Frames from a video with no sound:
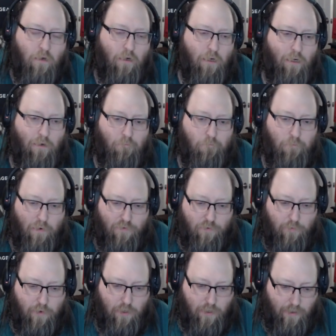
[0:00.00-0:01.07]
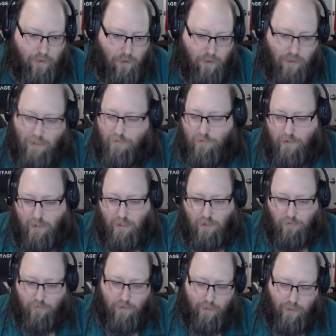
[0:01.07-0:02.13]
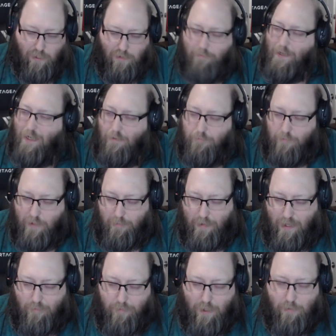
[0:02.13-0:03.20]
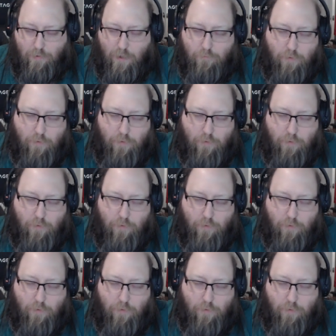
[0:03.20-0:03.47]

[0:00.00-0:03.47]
But if you're watching this just after this is released, they might not be up yet.